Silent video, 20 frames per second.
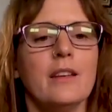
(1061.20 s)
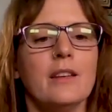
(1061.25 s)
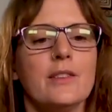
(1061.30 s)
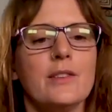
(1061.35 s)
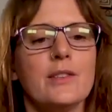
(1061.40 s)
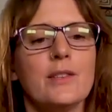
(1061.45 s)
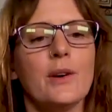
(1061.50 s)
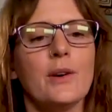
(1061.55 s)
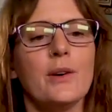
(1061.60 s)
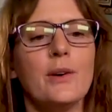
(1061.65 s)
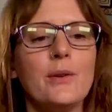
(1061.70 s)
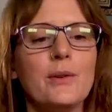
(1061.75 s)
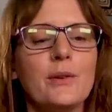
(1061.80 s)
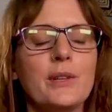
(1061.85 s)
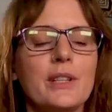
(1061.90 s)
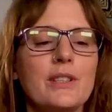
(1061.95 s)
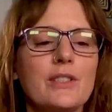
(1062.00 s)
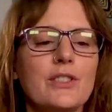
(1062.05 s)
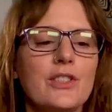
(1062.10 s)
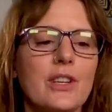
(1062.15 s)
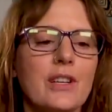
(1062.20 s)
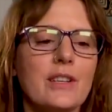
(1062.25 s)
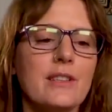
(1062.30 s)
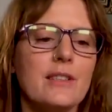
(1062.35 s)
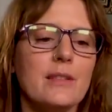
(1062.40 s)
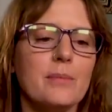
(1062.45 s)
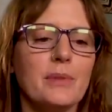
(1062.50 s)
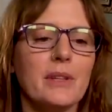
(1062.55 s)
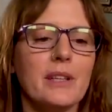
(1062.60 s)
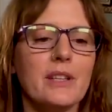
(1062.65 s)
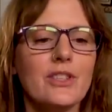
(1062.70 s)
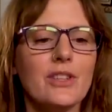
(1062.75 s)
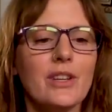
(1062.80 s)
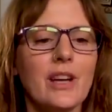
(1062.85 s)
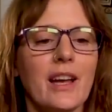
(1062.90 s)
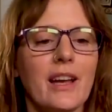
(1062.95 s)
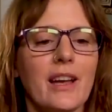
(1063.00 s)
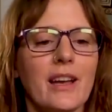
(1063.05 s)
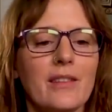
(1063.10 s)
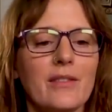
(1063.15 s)
So just place your
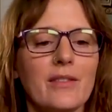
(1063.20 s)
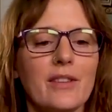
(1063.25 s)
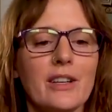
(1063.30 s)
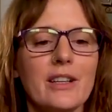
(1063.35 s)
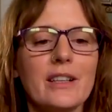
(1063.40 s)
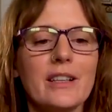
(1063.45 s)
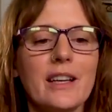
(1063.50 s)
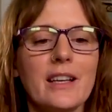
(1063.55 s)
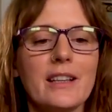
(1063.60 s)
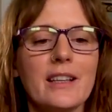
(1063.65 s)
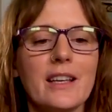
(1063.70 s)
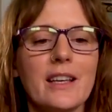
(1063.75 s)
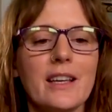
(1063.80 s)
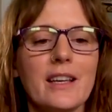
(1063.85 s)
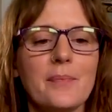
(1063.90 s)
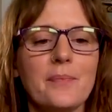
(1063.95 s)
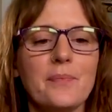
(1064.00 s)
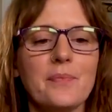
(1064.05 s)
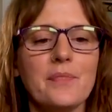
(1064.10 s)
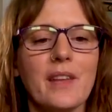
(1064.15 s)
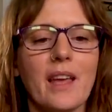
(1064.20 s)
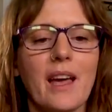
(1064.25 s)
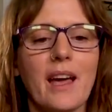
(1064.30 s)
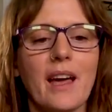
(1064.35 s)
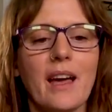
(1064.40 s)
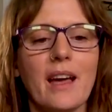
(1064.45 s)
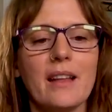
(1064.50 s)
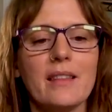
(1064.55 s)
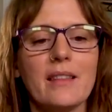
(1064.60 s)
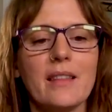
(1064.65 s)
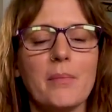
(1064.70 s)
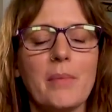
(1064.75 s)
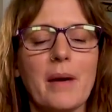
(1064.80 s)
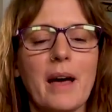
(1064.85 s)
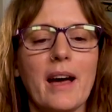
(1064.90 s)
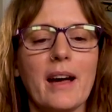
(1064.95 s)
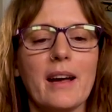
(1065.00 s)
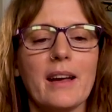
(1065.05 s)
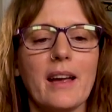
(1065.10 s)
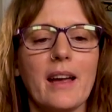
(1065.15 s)
hand very lightly at the
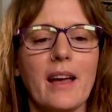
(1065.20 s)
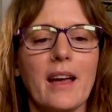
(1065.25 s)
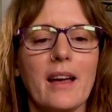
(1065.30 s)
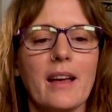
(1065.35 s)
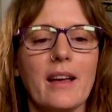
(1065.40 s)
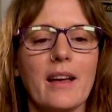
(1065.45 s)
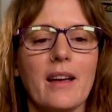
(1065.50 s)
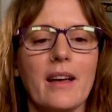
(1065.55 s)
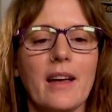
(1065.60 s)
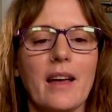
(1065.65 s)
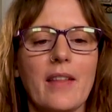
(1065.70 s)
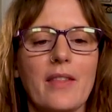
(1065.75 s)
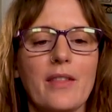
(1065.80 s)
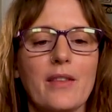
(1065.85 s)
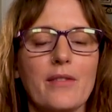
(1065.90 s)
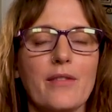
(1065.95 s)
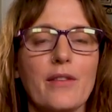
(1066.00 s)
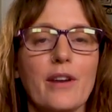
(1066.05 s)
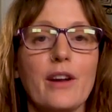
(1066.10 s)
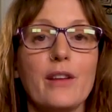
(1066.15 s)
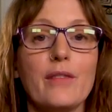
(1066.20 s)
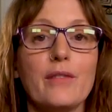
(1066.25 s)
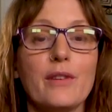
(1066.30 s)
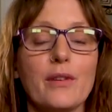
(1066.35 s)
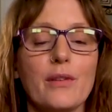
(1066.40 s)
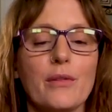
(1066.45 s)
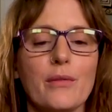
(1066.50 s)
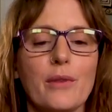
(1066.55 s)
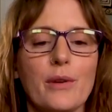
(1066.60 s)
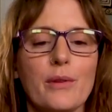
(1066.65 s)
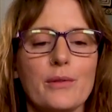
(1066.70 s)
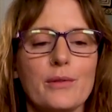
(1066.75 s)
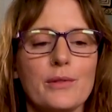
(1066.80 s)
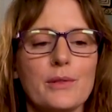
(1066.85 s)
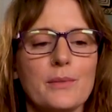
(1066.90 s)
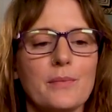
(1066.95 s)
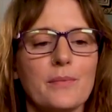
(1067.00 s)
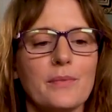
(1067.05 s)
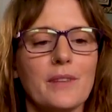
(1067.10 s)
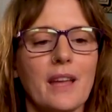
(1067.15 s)
back and the front of your throat
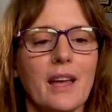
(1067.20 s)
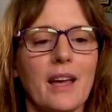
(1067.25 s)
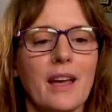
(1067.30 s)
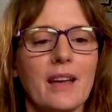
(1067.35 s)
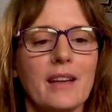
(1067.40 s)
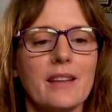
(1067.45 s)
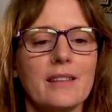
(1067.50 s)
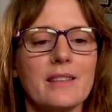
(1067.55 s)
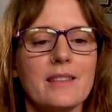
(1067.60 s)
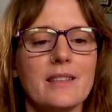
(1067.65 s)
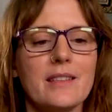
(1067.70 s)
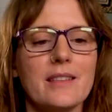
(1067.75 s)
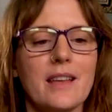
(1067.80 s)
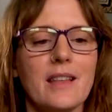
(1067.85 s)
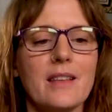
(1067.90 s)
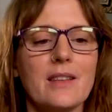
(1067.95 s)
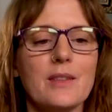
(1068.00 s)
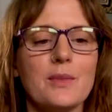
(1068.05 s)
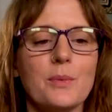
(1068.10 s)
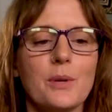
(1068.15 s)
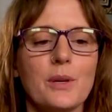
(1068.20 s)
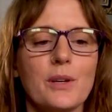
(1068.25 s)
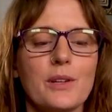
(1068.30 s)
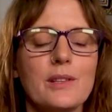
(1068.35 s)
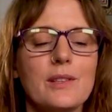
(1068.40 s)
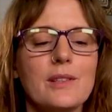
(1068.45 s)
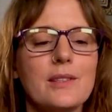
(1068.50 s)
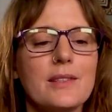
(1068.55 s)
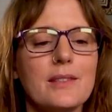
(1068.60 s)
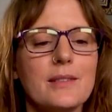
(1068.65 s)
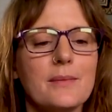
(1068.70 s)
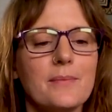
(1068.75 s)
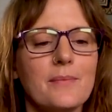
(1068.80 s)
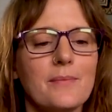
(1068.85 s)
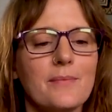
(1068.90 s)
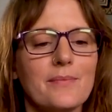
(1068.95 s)
and say these words.